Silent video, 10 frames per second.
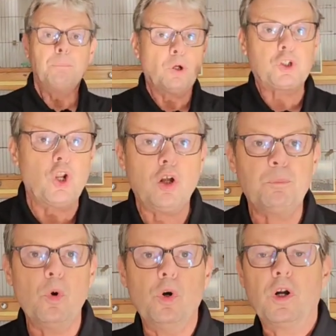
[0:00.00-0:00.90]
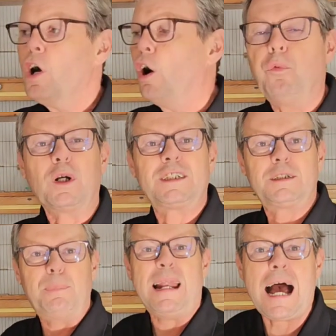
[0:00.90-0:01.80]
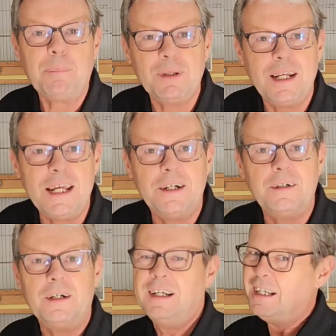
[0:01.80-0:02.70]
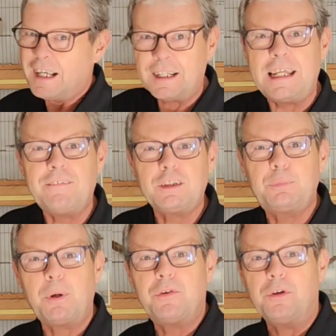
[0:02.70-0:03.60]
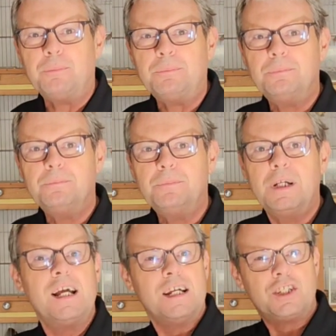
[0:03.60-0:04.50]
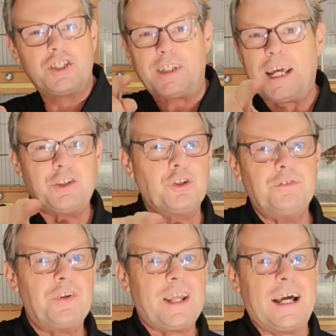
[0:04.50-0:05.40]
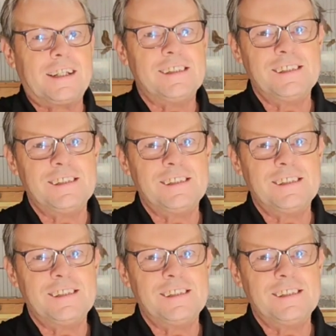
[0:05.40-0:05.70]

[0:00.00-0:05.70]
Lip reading: Plus a lot more of what's been happening here in Davidsbirdroom. Stay tuned for that.